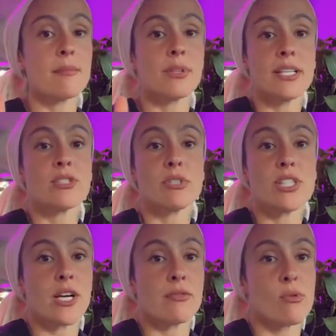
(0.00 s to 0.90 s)
Please
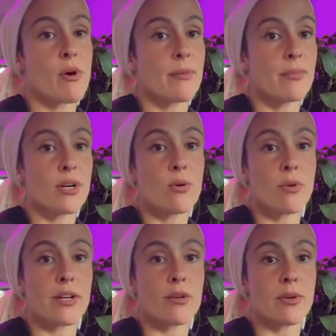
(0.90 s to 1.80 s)
reach out if you want to book a
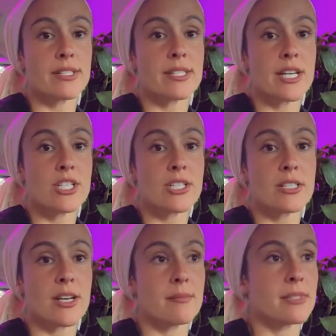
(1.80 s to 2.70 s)
one on one
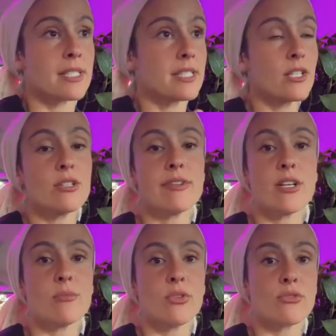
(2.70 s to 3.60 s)
session. I'm still
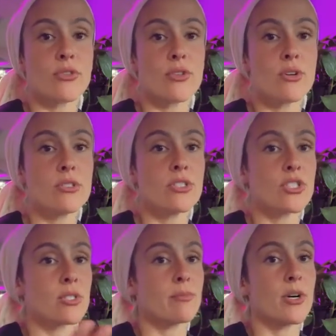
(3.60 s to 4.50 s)
available for those.
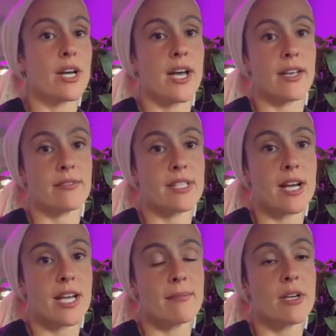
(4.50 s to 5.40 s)
Just book ahead of
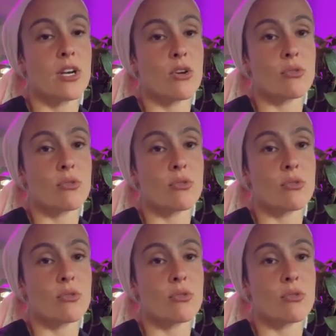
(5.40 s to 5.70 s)
time.